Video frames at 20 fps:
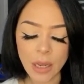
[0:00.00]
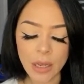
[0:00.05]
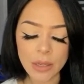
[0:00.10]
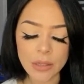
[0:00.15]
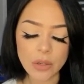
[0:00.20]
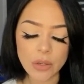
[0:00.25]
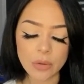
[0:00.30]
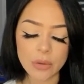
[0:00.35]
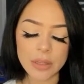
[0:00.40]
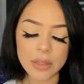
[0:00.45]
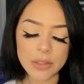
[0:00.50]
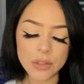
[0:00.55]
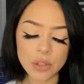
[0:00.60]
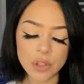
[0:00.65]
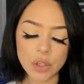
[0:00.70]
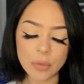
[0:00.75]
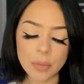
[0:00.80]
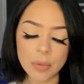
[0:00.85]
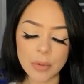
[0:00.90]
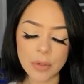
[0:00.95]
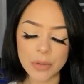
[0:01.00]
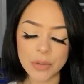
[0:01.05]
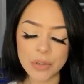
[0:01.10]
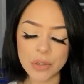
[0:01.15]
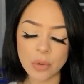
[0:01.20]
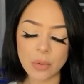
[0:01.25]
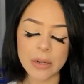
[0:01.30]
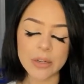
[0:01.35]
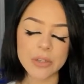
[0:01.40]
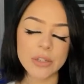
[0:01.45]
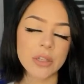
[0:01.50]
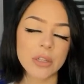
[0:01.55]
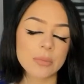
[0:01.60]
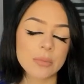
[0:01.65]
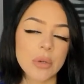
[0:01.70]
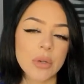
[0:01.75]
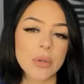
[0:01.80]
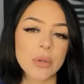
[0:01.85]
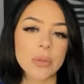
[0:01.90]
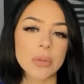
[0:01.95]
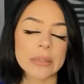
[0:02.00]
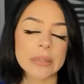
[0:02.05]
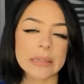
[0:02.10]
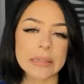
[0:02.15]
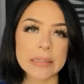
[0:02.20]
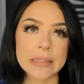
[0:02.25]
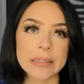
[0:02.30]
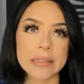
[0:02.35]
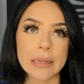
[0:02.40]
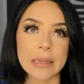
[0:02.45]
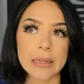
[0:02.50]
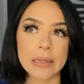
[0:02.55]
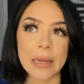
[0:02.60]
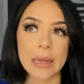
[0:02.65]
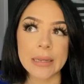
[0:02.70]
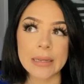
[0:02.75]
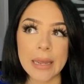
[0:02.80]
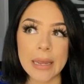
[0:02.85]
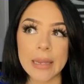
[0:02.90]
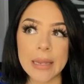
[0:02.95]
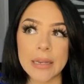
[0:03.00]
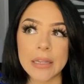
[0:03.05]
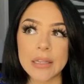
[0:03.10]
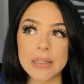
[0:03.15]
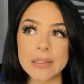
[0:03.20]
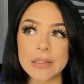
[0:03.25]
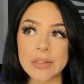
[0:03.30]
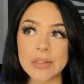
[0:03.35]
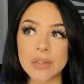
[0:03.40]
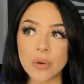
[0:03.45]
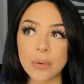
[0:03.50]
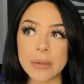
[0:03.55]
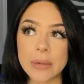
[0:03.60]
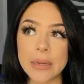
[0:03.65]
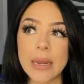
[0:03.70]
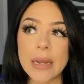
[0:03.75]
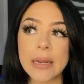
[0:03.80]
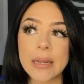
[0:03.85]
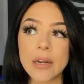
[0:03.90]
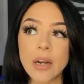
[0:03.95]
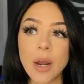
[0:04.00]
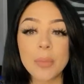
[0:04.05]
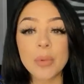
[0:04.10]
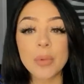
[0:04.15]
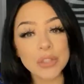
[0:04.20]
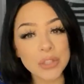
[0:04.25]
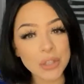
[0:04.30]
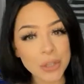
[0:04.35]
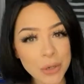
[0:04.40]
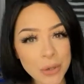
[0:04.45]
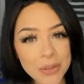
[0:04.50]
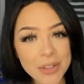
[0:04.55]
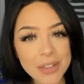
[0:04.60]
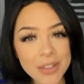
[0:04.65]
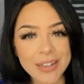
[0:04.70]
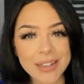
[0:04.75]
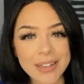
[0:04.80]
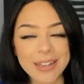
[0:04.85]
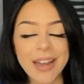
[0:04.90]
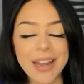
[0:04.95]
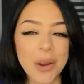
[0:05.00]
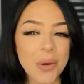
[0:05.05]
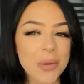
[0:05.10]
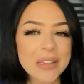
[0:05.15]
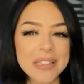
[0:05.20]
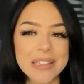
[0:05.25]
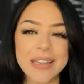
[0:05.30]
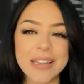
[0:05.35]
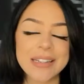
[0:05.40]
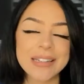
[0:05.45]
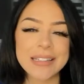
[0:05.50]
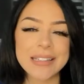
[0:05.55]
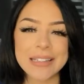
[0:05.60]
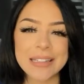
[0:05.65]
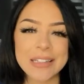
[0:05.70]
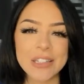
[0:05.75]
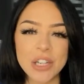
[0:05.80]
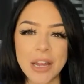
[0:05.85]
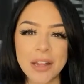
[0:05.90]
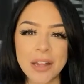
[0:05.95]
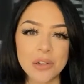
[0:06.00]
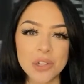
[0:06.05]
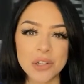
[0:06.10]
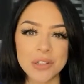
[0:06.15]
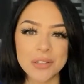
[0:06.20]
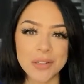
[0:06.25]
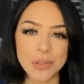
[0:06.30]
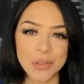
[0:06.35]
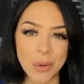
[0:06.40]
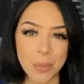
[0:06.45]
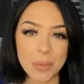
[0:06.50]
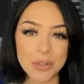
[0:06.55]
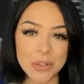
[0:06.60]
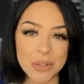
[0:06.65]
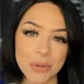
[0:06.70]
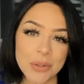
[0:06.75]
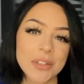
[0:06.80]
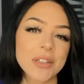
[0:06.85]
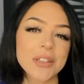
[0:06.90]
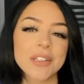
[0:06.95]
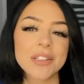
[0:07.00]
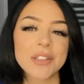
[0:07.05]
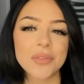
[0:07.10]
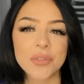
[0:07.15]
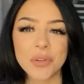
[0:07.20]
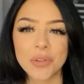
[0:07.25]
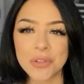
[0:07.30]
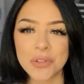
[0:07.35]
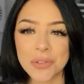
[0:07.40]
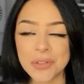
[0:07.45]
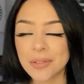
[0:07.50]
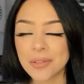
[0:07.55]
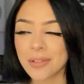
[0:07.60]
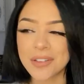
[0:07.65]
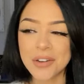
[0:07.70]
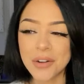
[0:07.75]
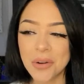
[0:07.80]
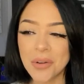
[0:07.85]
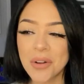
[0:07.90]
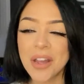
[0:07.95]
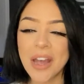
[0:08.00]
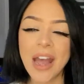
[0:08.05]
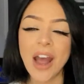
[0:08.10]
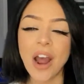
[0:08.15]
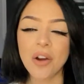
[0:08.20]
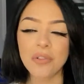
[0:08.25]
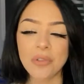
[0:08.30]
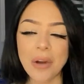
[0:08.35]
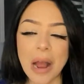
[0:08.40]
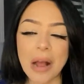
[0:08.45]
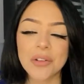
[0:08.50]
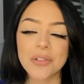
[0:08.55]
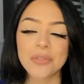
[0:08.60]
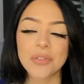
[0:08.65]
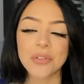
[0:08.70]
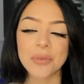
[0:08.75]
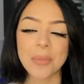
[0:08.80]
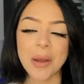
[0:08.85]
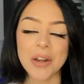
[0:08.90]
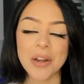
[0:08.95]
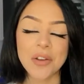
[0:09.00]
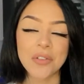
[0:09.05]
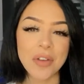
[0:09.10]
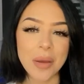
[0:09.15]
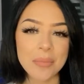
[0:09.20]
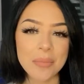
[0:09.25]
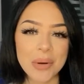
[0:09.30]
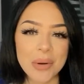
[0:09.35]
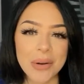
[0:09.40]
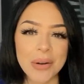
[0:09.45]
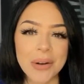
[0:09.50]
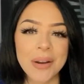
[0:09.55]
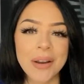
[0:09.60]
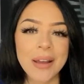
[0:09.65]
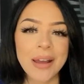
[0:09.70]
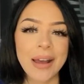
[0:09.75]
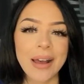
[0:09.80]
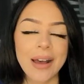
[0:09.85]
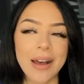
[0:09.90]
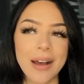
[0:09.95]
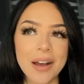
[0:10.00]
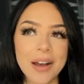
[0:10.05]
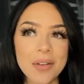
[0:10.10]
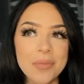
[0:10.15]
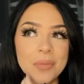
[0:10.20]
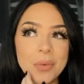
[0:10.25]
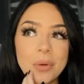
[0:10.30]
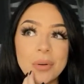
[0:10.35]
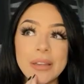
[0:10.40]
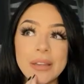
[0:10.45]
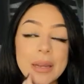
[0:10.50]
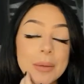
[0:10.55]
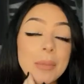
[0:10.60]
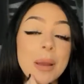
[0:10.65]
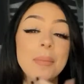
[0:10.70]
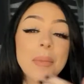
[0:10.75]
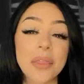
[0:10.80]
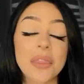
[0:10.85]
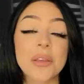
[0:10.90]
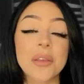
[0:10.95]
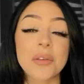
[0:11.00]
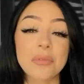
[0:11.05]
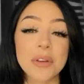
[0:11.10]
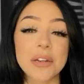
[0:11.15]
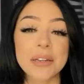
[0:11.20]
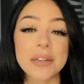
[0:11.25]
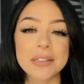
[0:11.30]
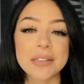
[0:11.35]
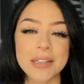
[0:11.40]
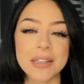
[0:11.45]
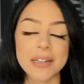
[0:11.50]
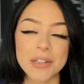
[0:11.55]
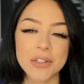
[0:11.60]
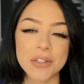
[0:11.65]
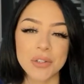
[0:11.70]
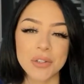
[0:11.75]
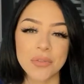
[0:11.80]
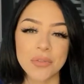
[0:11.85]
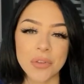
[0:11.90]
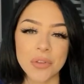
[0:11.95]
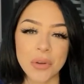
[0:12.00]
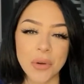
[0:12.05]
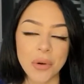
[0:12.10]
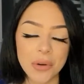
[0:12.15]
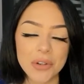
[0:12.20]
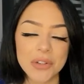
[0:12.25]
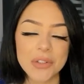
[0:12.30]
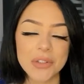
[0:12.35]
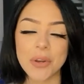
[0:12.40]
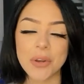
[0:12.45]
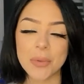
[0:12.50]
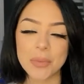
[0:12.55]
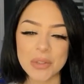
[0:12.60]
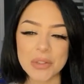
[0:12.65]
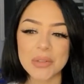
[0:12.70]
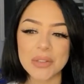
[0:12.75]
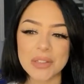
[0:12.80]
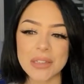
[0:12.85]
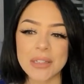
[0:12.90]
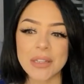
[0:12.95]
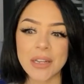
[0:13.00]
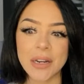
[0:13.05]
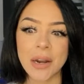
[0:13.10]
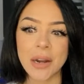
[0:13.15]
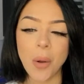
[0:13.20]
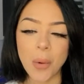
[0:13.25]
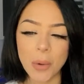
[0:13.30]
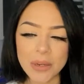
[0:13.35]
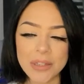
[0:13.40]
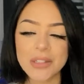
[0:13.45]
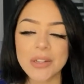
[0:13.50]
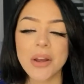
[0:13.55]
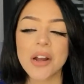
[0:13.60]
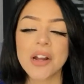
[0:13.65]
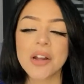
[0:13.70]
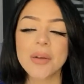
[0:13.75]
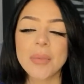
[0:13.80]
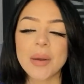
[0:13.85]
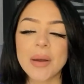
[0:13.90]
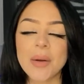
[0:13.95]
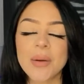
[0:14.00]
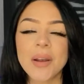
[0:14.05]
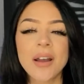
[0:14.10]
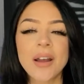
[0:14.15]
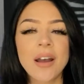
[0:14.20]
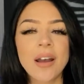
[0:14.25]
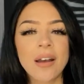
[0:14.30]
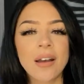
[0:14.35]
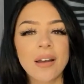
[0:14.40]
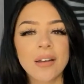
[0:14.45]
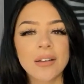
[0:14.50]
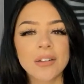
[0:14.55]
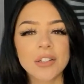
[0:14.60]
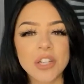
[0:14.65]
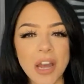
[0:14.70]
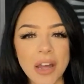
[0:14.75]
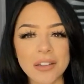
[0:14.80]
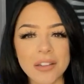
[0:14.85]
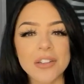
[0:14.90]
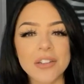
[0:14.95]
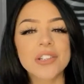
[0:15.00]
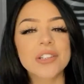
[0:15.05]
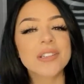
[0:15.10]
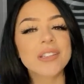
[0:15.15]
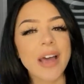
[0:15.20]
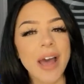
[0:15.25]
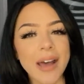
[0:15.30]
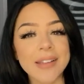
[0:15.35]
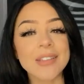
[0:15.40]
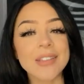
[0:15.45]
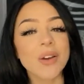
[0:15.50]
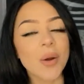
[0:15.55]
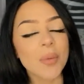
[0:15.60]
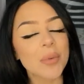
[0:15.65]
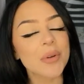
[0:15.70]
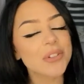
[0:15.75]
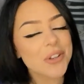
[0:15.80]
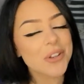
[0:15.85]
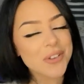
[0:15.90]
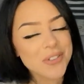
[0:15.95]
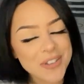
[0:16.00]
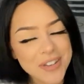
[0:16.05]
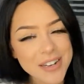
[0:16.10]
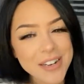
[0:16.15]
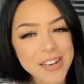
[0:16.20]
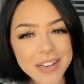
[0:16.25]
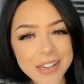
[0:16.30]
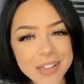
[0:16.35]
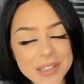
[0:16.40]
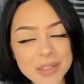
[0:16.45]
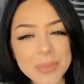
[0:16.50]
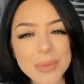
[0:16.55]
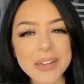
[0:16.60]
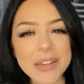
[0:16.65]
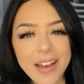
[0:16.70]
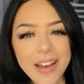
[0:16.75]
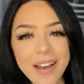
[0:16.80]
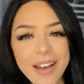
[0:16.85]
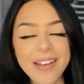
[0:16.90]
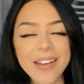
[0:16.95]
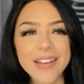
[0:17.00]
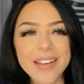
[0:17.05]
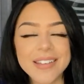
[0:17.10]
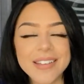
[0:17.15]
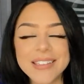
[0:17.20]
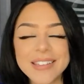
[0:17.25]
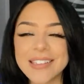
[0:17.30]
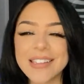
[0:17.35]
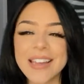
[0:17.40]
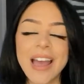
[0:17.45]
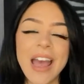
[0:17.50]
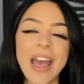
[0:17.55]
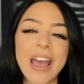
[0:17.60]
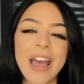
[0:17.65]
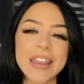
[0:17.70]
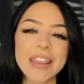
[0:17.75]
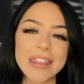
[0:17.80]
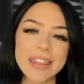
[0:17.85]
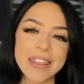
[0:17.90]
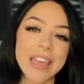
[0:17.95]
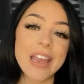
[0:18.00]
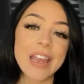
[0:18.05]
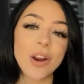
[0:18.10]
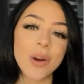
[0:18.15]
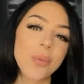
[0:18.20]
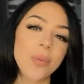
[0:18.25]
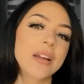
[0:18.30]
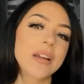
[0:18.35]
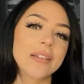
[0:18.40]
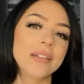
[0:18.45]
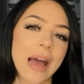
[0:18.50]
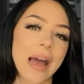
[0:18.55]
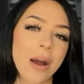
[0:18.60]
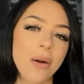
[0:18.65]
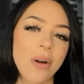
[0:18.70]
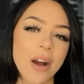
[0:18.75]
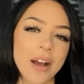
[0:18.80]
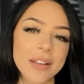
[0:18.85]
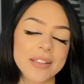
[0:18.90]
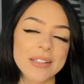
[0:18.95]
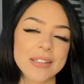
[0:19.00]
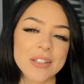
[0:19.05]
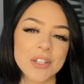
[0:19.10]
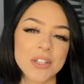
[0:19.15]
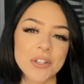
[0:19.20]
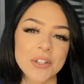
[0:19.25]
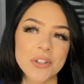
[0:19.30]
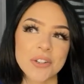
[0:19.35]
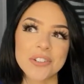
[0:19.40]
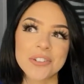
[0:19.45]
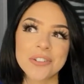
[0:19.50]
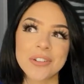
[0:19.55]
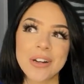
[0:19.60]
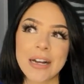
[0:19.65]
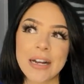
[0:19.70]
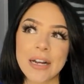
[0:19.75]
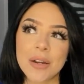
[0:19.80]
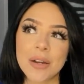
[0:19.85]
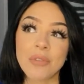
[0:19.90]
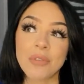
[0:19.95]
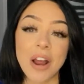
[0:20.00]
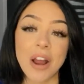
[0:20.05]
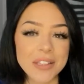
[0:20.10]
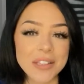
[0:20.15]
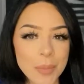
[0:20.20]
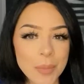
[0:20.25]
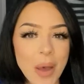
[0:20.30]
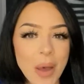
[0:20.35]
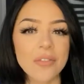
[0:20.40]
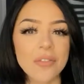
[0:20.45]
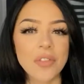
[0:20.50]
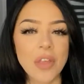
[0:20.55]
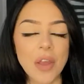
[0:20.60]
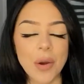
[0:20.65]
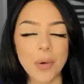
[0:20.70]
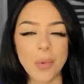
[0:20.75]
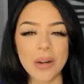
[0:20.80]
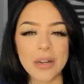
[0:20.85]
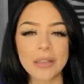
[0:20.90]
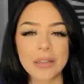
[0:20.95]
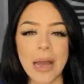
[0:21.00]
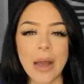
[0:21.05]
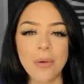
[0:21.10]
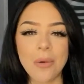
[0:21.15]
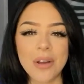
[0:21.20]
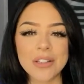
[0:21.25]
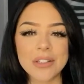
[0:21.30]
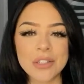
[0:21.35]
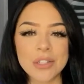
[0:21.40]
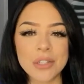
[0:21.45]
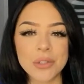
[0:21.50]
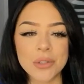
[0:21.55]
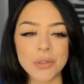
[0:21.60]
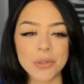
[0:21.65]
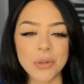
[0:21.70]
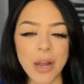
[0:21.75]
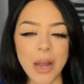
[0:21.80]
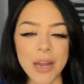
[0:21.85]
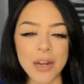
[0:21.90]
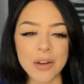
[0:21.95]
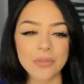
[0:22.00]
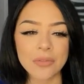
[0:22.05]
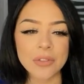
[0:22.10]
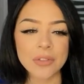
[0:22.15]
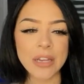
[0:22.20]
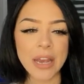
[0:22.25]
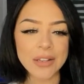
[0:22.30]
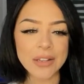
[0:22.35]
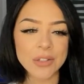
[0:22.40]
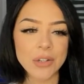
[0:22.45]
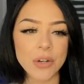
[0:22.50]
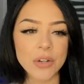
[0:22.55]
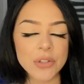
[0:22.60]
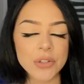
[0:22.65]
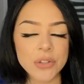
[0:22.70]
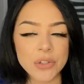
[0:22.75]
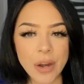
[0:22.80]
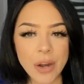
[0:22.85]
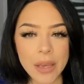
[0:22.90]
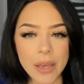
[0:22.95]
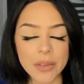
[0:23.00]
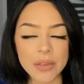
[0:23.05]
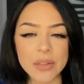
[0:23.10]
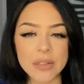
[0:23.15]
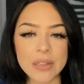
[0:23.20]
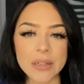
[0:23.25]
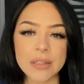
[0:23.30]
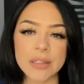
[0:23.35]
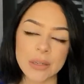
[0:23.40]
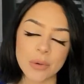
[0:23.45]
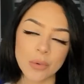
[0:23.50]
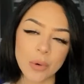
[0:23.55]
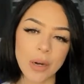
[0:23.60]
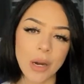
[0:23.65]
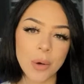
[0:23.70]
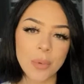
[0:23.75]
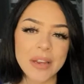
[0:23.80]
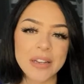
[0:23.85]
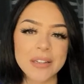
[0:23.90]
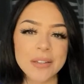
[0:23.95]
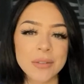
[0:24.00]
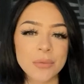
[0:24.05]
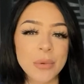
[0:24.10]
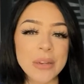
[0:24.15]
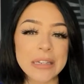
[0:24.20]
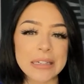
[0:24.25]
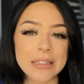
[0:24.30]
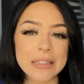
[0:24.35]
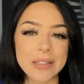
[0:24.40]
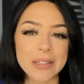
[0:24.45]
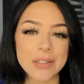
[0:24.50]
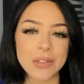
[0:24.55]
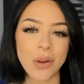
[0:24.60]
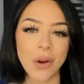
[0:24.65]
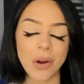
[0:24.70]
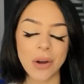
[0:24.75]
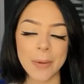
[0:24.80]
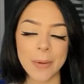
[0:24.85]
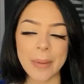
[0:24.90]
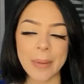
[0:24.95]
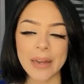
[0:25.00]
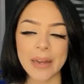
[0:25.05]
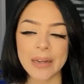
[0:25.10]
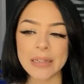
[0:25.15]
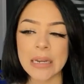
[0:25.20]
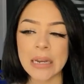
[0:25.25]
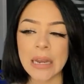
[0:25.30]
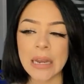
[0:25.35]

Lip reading: So this Jupiter square to the moon is, again, this is creating an opportunity. I always like to see challenges as opportunities. If you're, you know, around for my November or like my monthly readings that I do for the horoscopes, you see that I always talk about challenges as opportunities, because they are what allow us to rise above. They are what allow us to kind of test our strengths and see where our weaknesses are. And